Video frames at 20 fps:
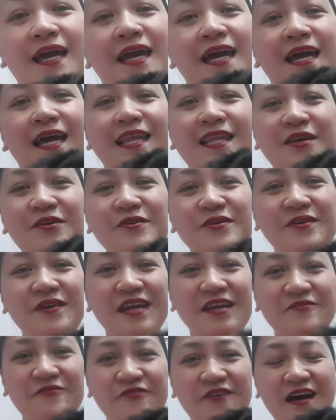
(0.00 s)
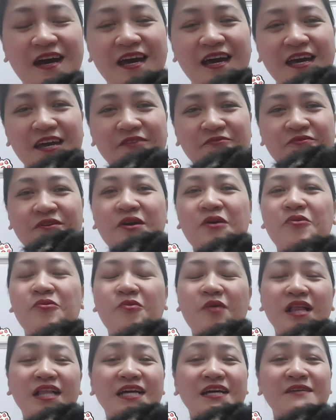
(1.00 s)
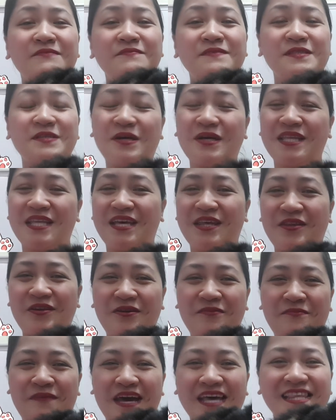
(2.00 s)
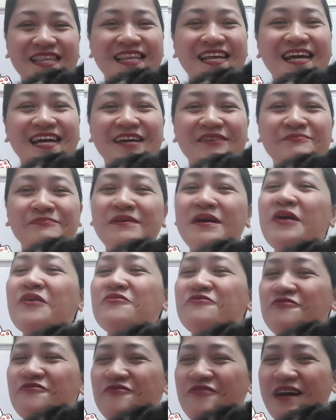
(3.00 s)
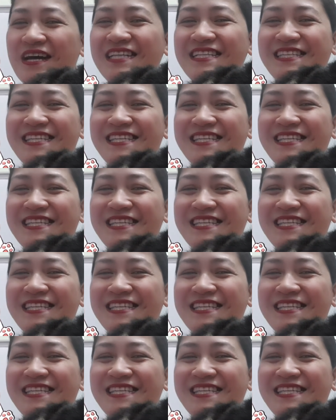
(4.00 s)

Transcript: Hello, grade 5! Welcome to another math time, fun